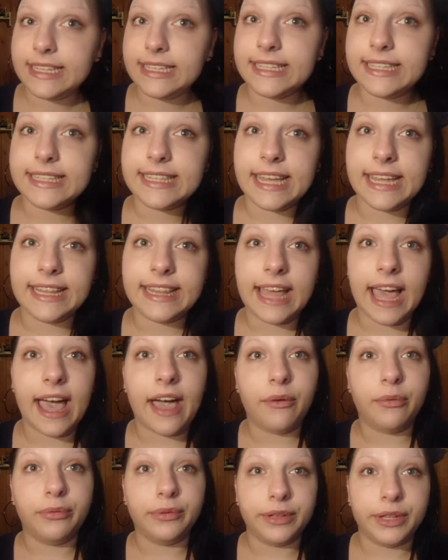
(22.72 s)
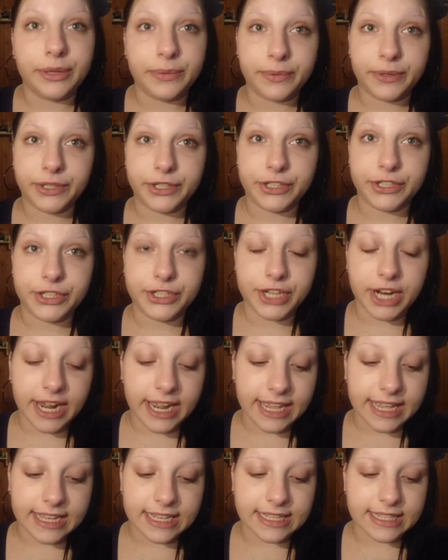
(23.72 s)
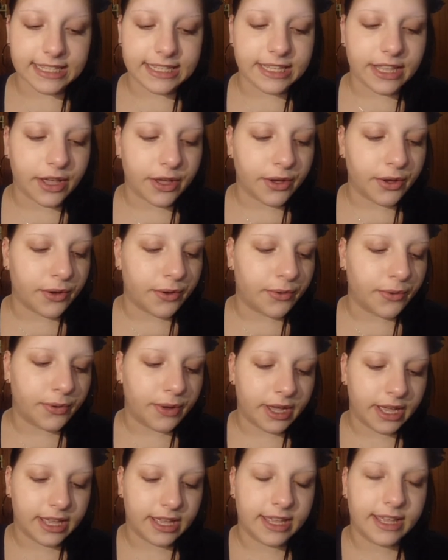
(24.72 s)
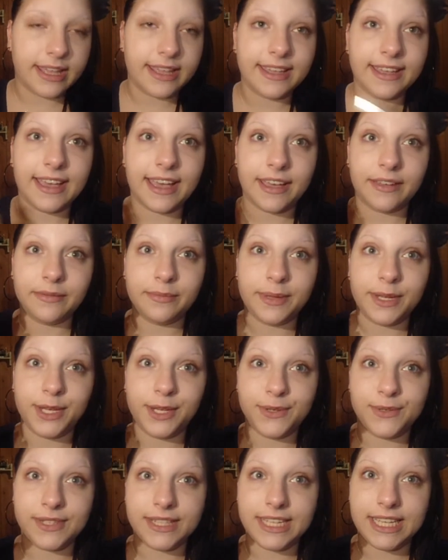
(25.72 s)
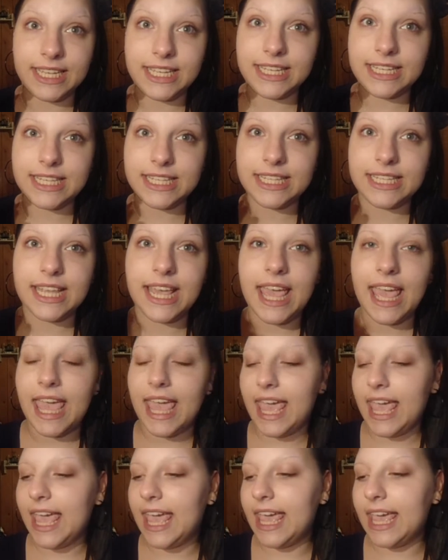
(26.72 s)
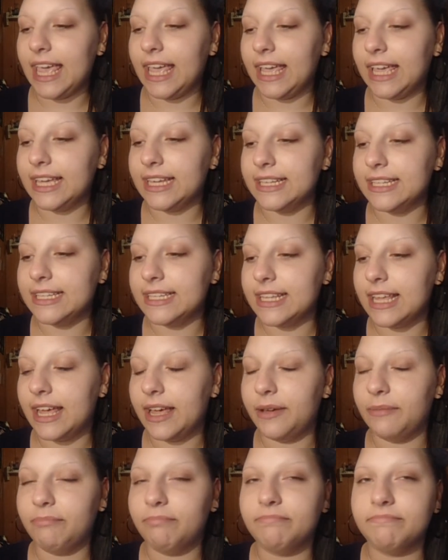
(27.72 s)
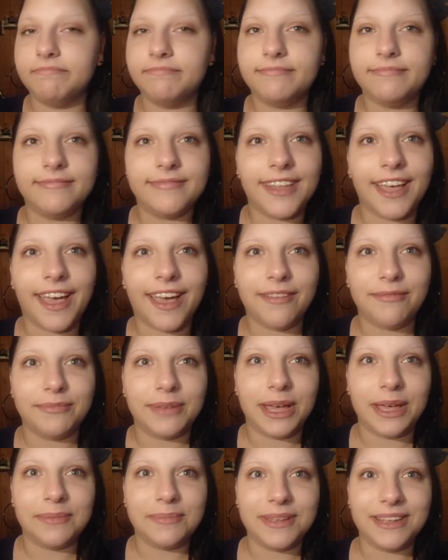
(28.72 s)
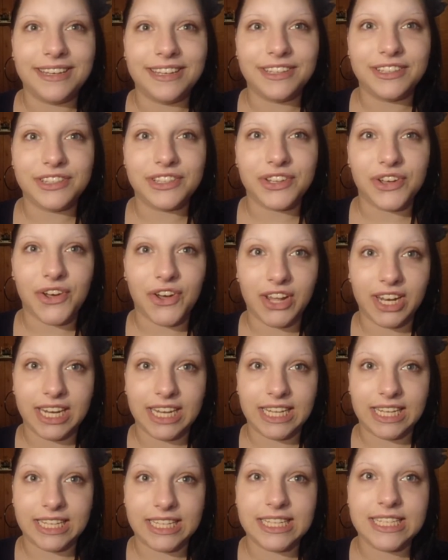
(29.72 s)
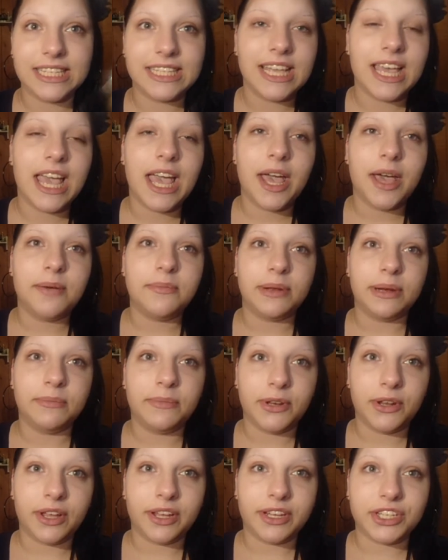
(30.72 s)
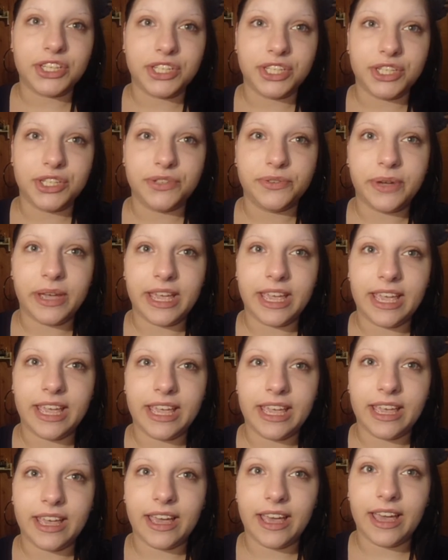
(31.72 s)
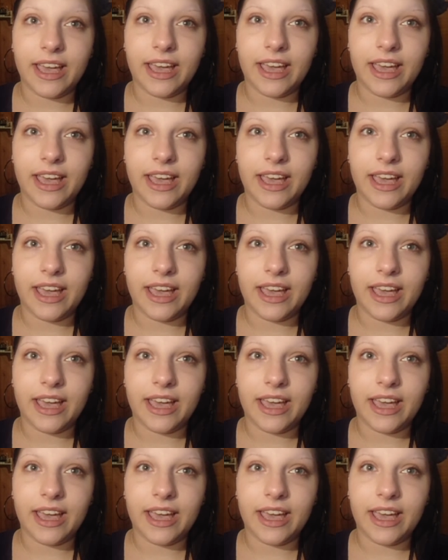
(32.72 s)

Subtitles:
decided that I really wanted to try it, so I've been using it, and I have my opinions on it, but I'm going to actually do a